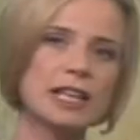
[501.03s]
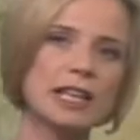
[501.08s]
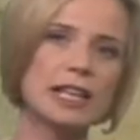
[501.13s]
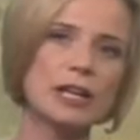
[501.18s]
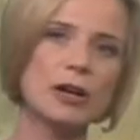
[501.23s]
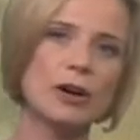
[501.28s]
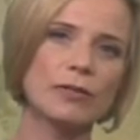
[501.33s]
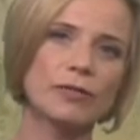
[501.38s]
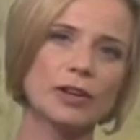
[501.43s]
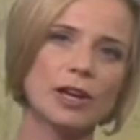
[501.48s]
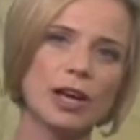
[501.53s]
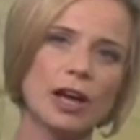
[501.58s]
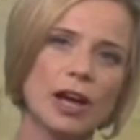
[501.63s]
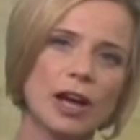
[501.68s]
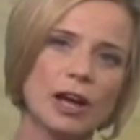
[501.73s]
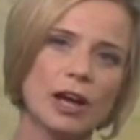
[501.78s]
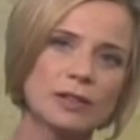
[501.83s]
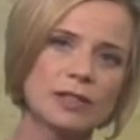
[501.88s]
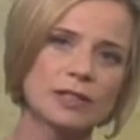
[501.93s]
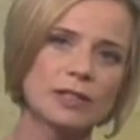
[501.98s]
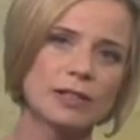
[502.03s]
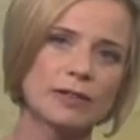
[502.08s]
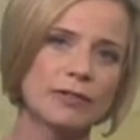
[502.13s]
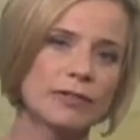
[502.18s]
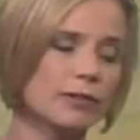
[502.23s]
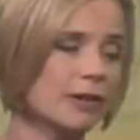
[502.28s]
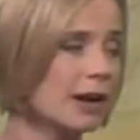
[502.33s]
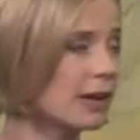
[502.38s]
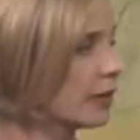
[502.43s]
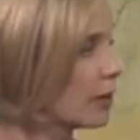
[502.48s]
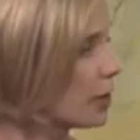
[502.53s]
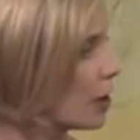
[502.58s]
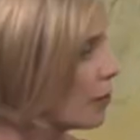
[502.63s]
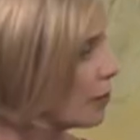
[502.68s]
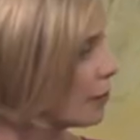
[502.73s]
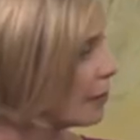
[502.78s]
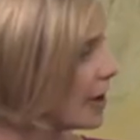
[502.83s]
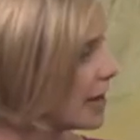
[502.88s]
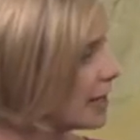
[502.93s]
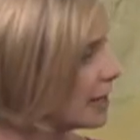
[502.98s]
sitting off the coast of, around the
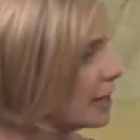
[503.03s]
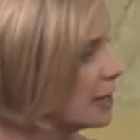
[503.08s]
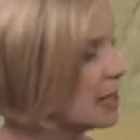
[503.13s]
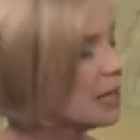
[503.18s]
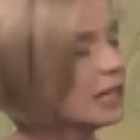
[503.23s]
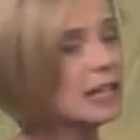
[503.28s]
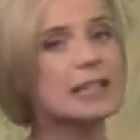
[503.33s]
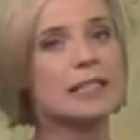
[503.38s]
Gulf of Aden,